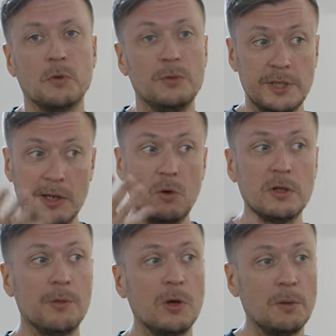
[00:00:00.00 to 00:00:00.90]
We take all
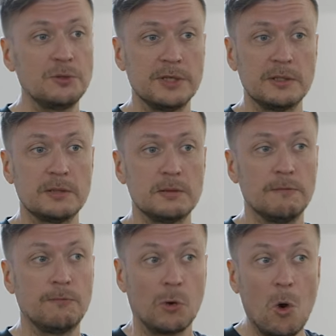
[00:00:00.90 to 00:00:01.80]
the model objects
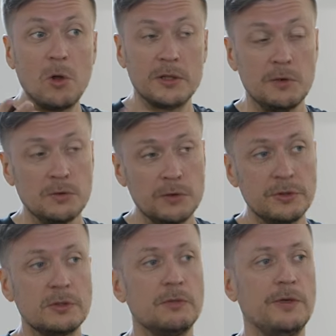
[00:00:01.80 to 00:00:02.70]
for all the
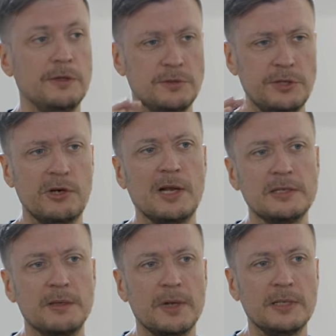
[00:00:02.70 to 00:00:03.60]
users, we
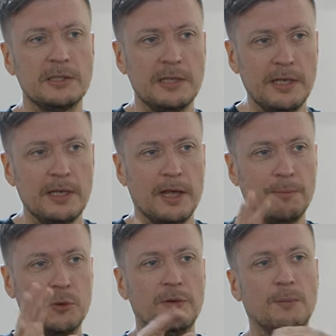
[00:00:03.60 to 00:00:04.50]
serialize them nicely
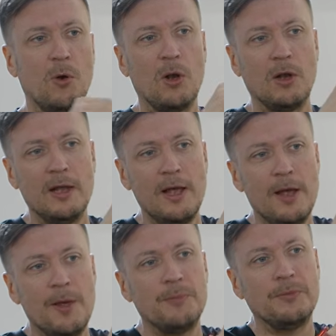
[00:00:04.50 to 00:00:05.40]
and put them all
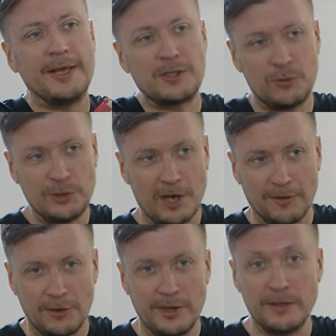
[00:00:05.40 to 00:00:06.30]
next to each
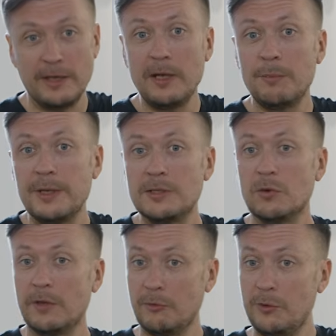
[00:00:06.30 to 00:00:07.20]
other in the database
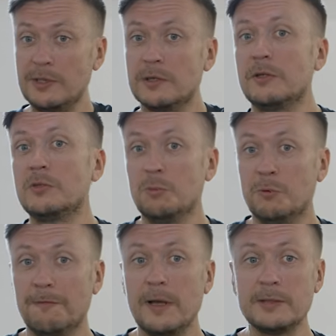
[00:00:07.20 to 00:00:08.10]
so that reads are
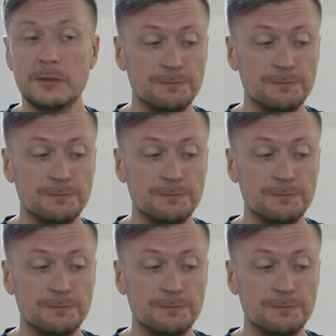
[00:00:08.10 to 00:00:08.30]
super fast.